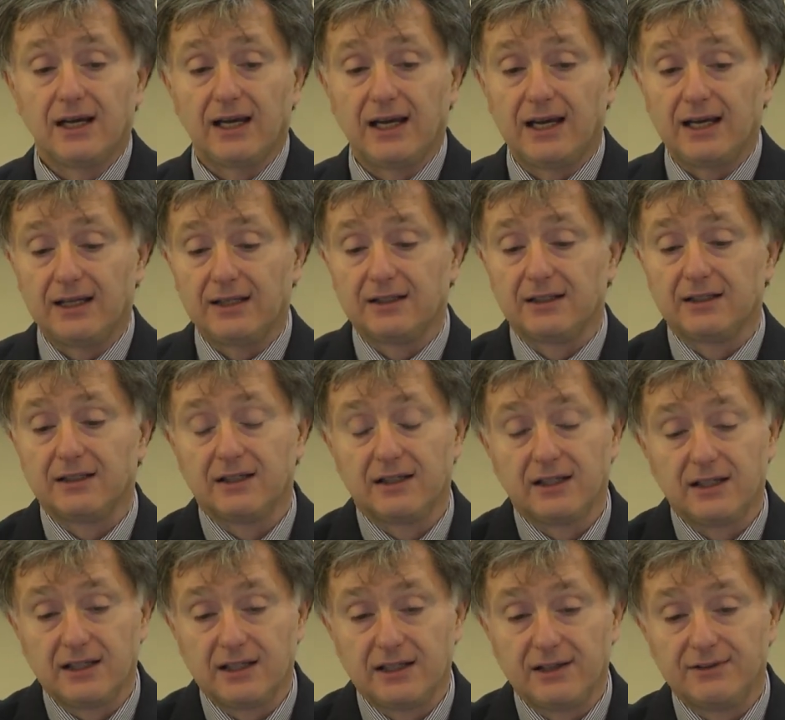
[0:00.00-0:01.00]
and
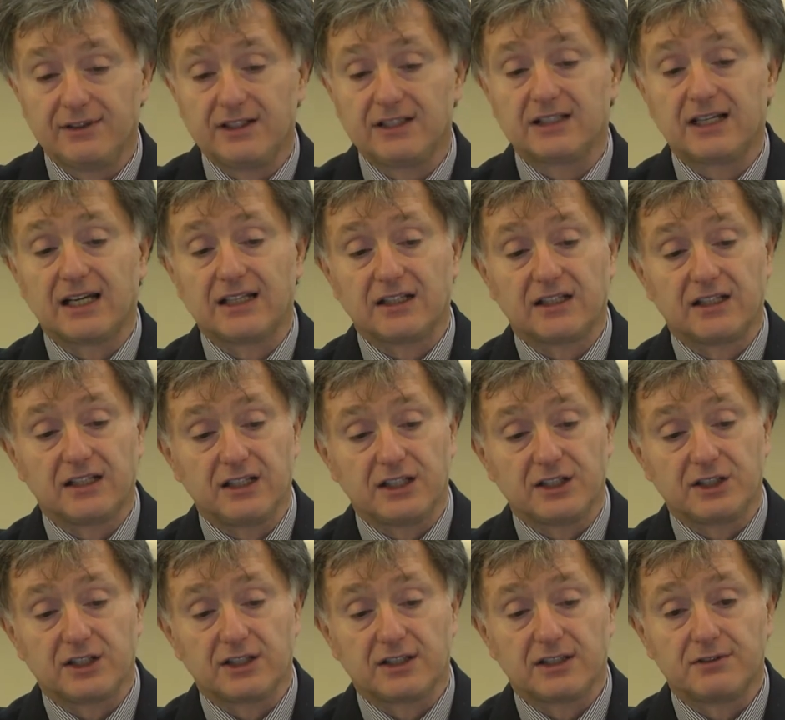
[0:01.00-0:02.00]
these other
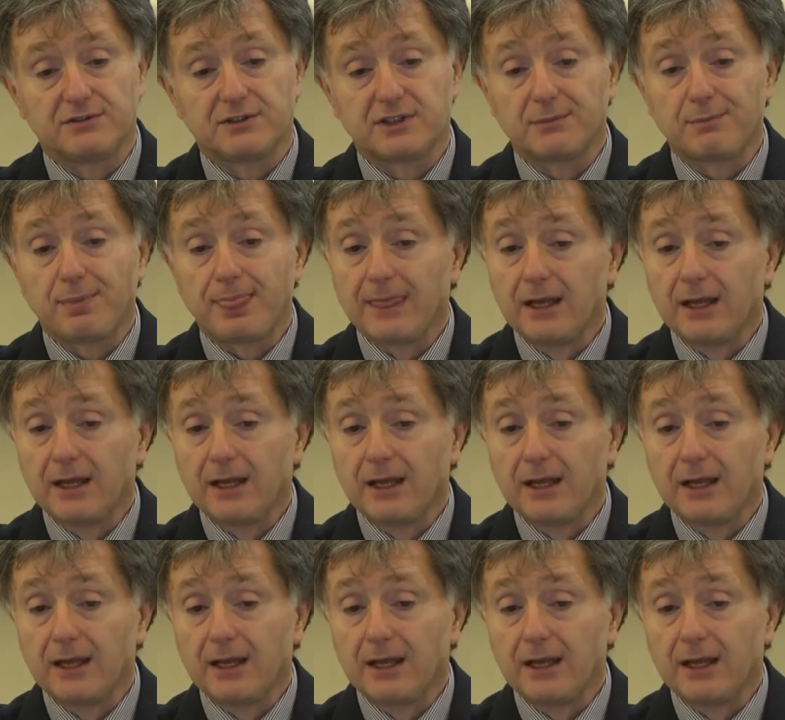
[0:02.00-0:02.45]
initiatives.